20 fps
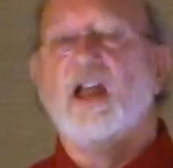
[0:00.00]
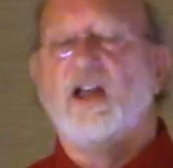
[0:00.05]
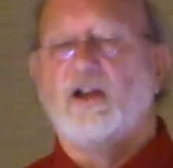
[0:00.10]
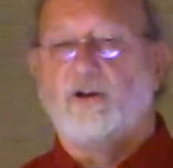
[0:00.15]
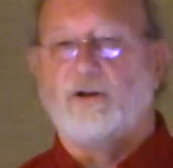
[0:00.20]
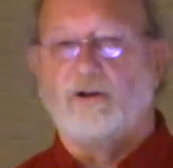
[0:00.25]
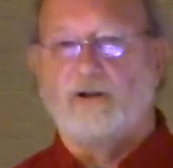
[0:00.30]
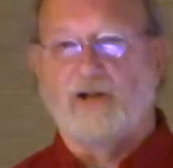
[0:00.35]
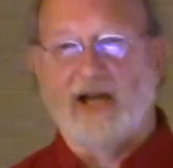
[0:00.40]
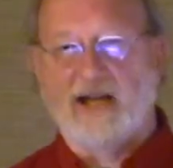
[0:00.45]

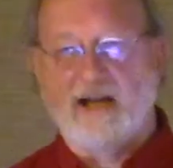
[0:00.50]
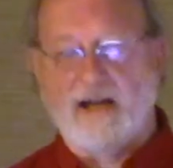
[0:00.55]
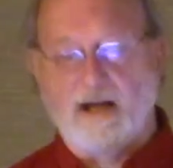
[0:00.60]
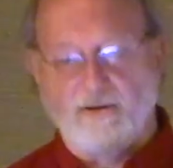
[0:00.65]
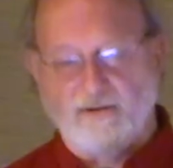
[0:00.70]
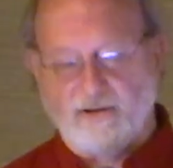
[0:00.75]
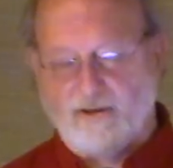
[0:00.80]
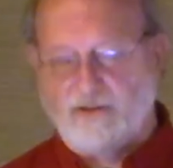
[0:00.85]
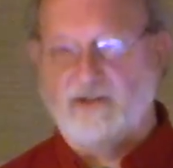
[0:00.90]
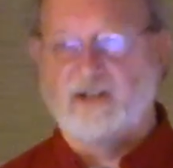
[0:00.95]
Ergot
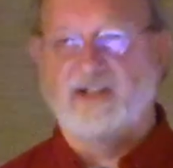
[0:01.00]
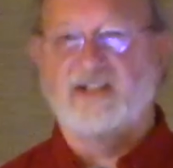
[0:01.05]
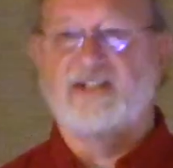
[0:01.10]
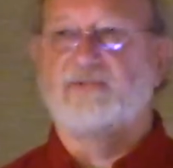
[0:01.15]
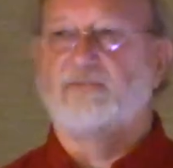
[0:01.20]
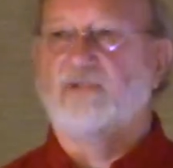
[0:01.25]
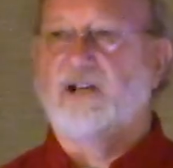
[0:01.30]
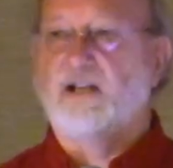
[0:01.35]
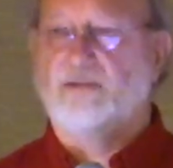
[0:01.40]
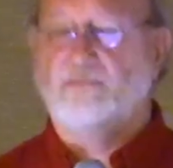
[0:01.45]
alkaloids,
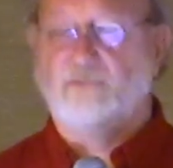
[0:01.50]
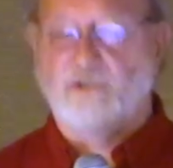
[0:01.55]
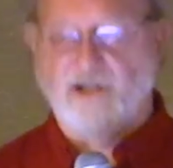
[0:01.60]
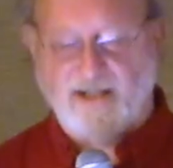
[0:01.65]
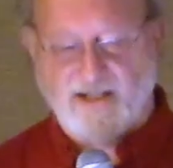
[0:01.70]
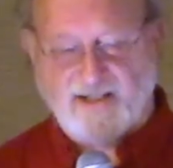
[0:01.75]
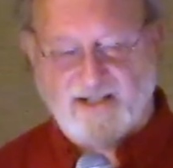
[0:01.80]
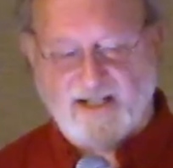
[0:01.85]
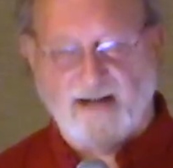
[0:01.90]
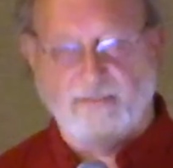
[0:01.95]
well, one
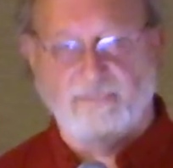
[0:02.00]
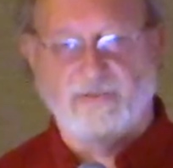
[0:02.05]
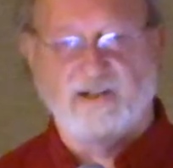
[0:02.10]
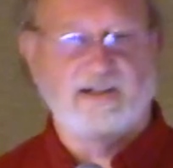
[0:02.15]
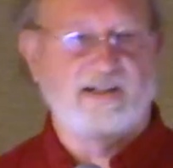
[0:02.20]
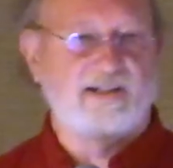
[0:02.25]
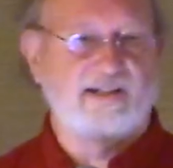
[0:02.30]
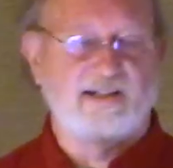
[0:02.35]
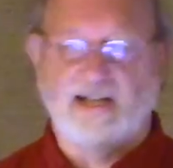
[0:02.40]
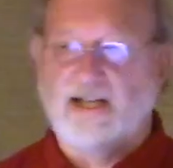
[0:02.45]
example
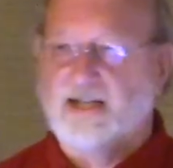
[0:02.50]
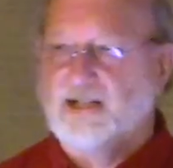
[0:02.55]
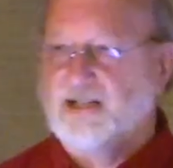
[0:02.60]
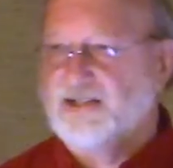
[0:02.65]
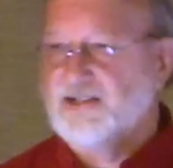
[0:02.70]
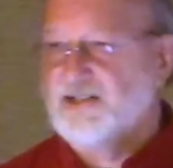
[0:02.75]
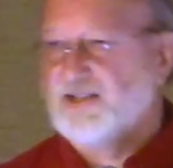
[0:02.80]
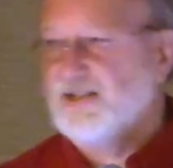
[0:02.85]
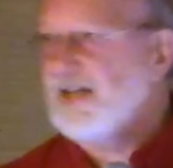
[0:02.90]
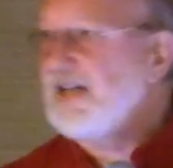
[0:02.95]
is
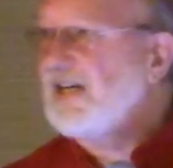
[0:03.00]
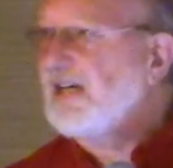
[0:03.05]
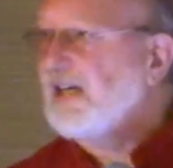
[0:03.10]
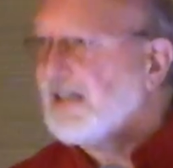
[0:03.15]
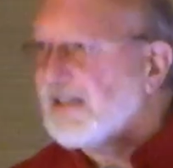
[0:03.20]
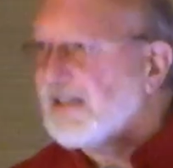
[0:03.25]
LSD.